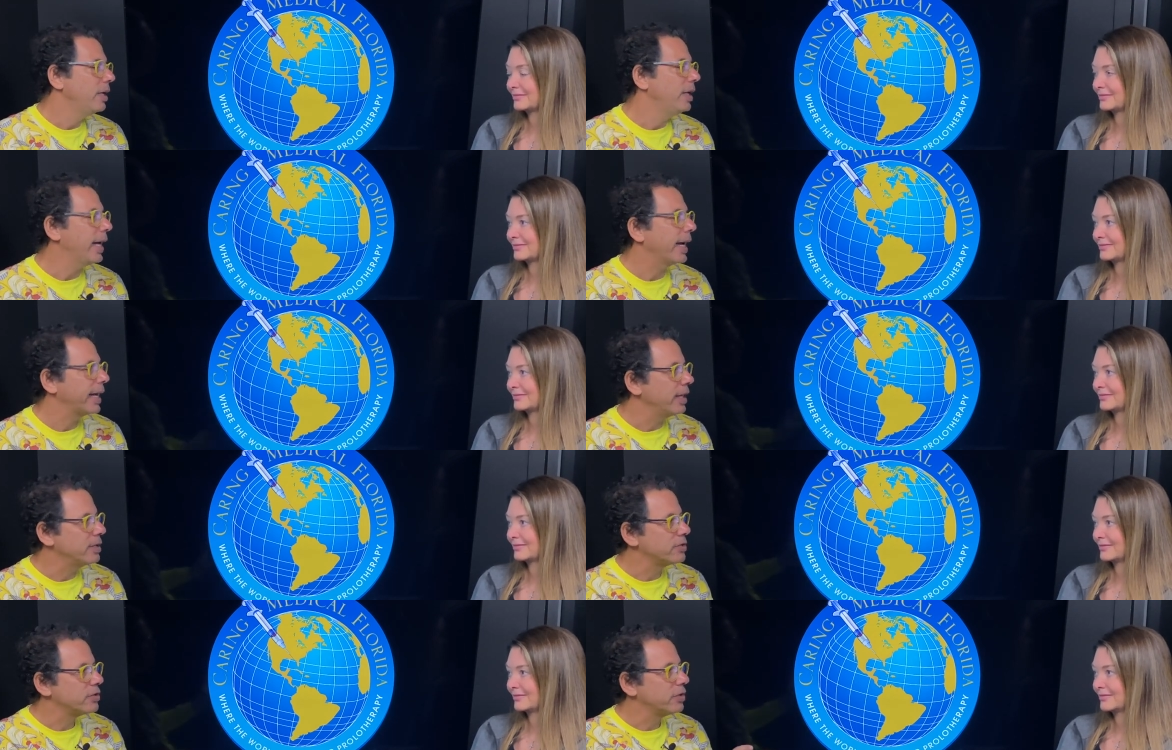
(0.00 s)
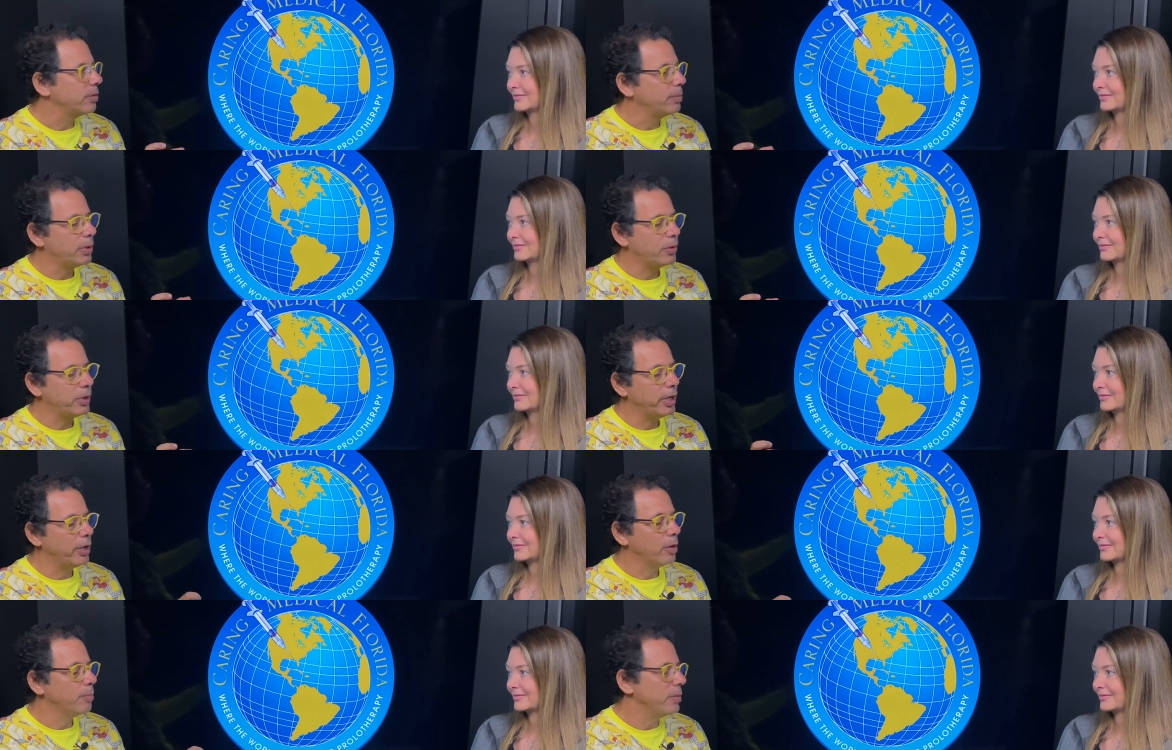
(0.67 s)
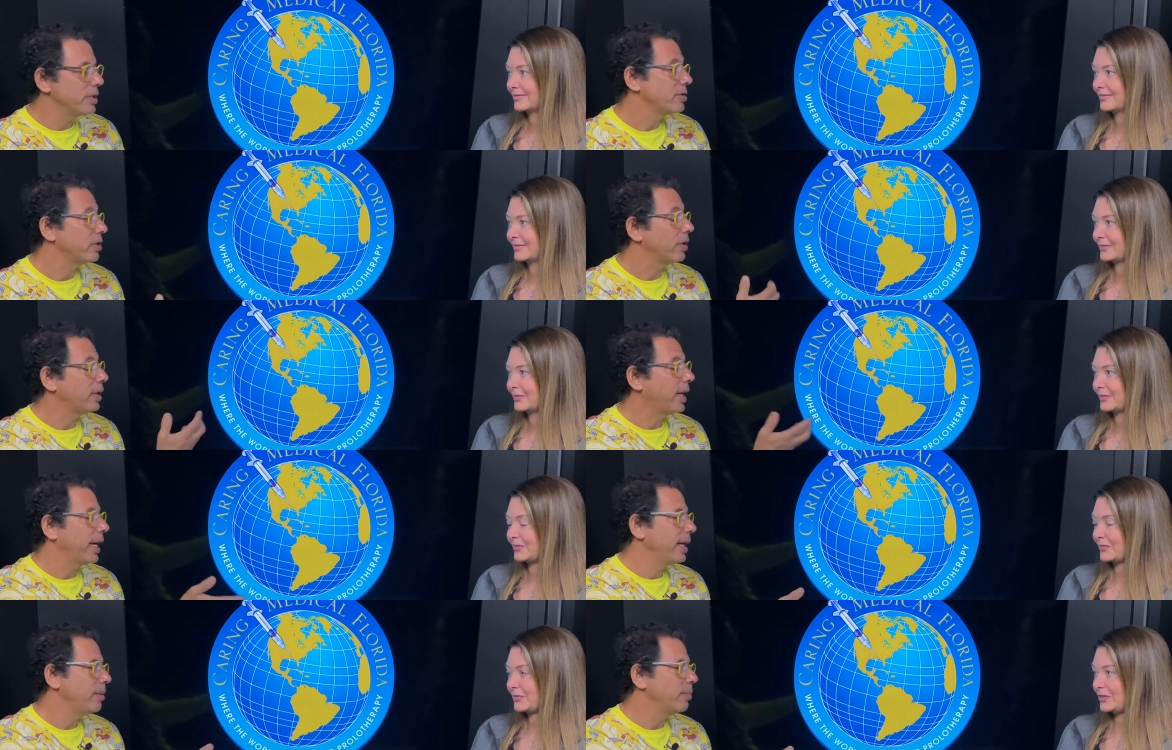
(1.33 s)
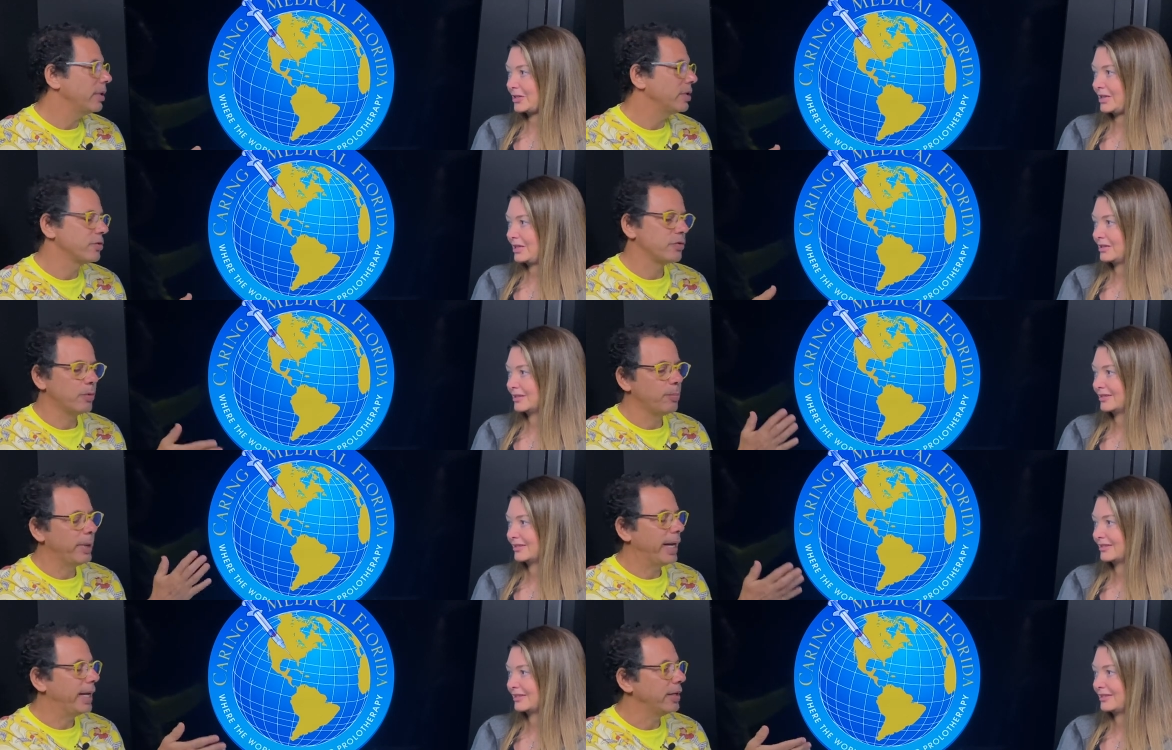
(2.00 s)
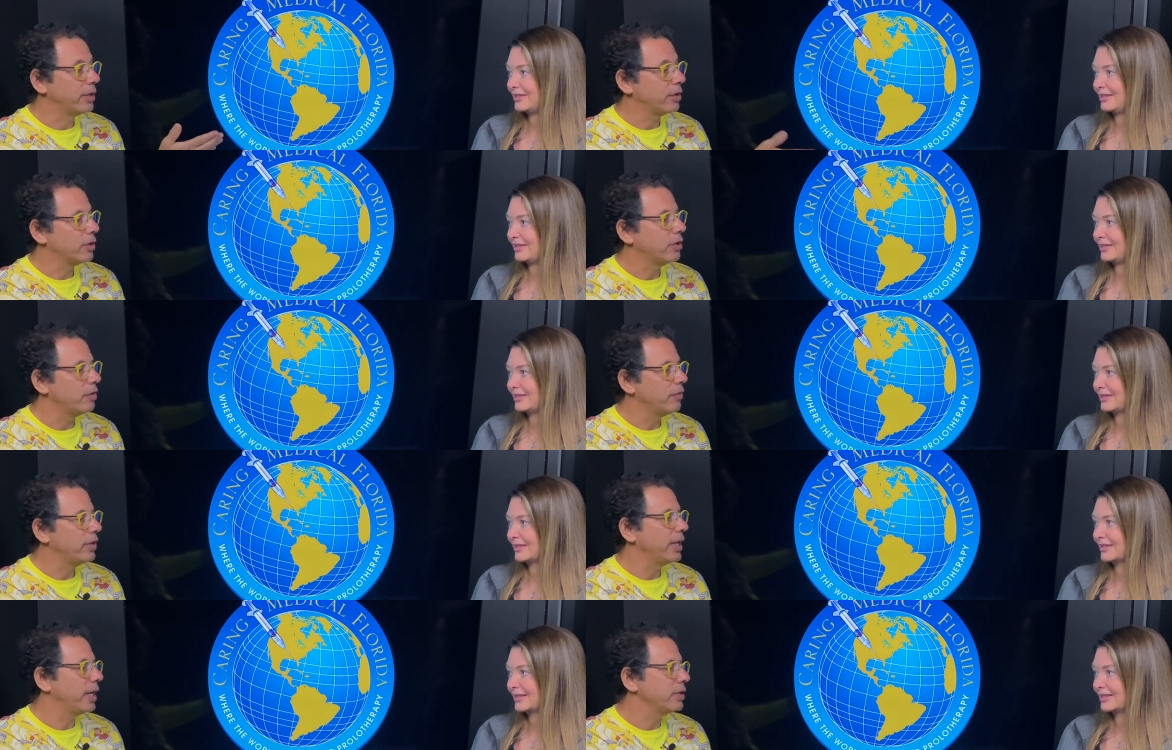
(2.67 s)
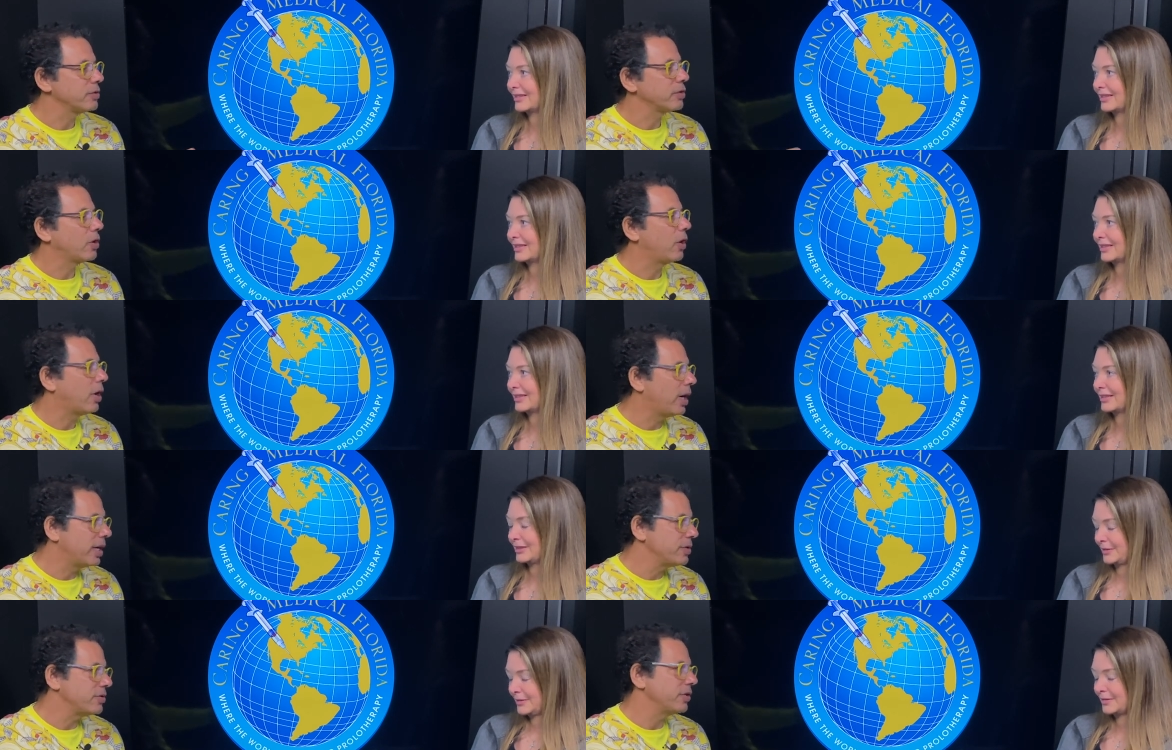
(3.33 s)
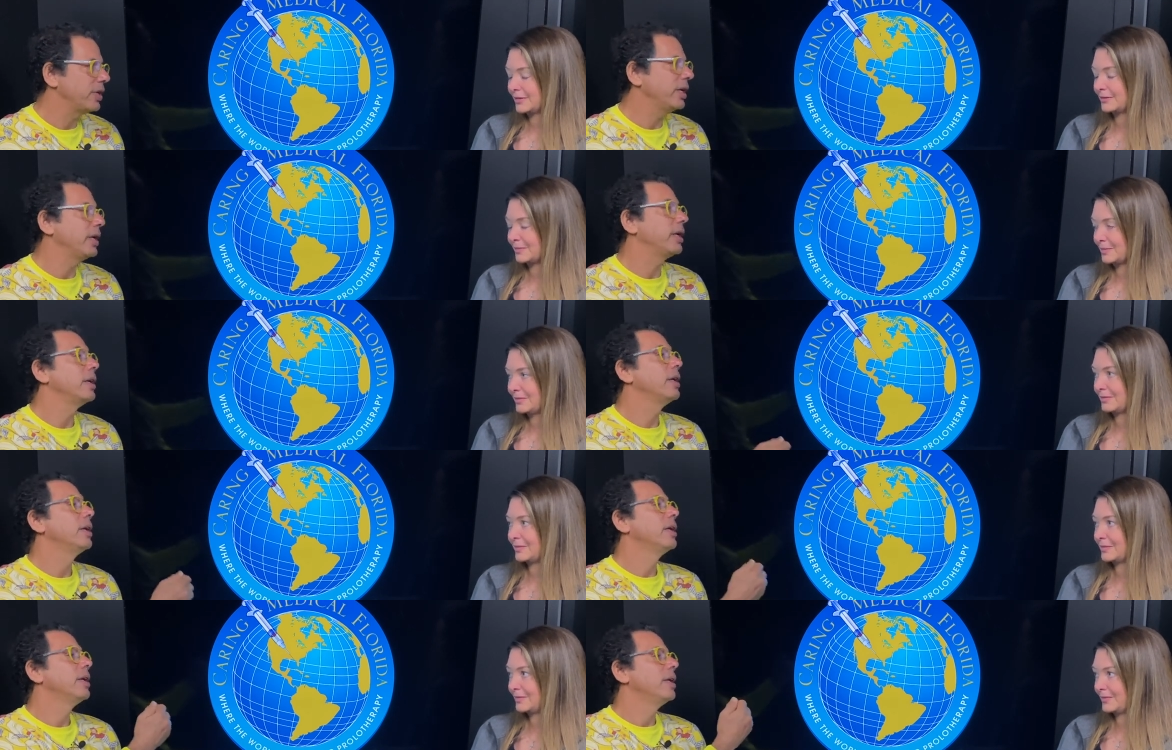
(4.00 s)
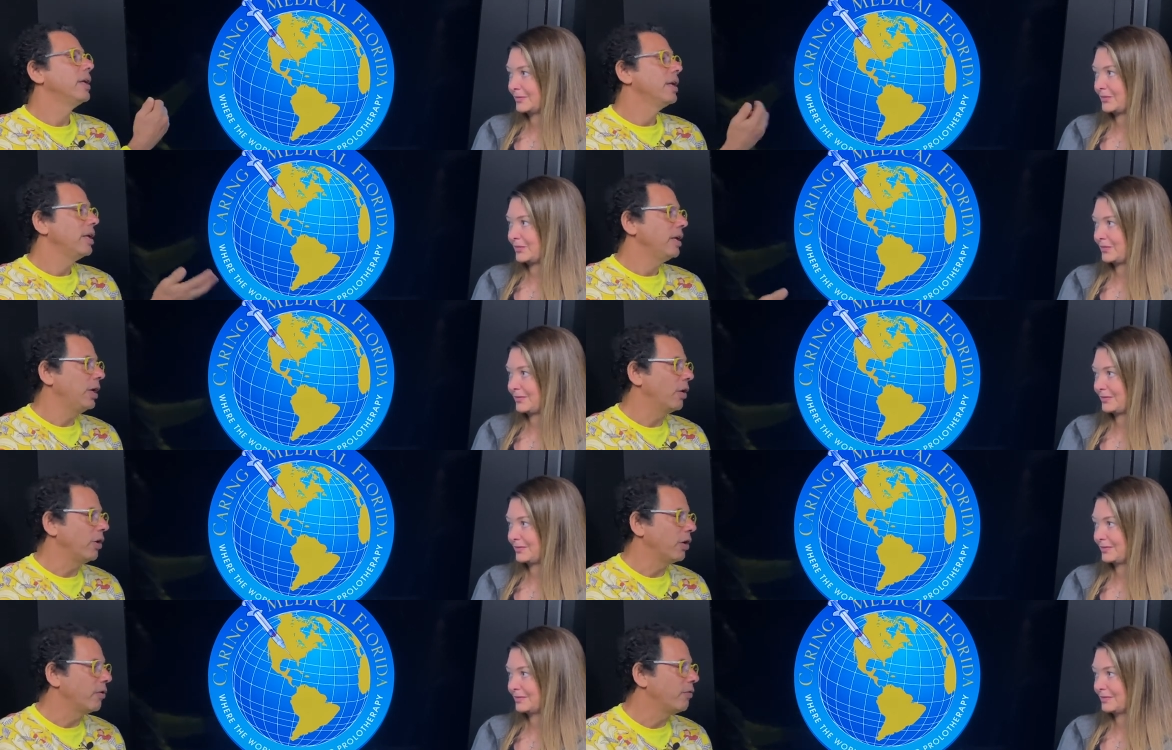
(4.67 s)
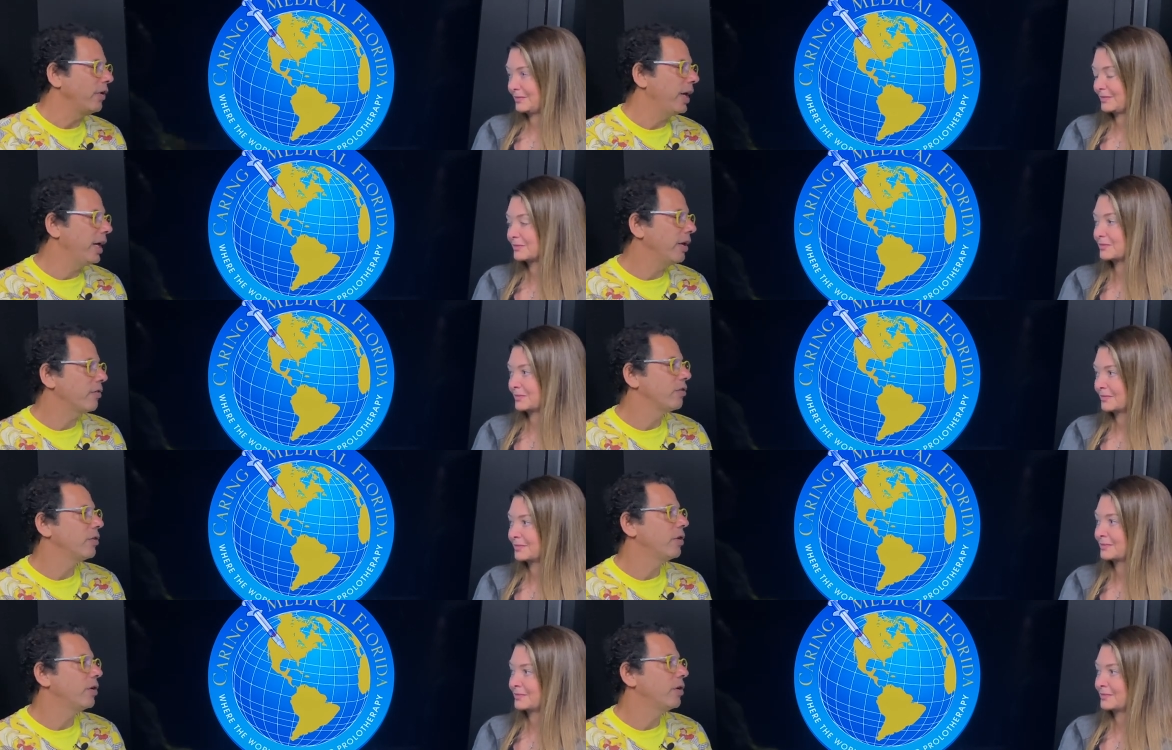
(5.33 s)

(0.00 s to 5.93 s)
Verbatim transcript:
Speaker 1: neck instability or misalignments right. or bad curve, and then it's causing you know your vagus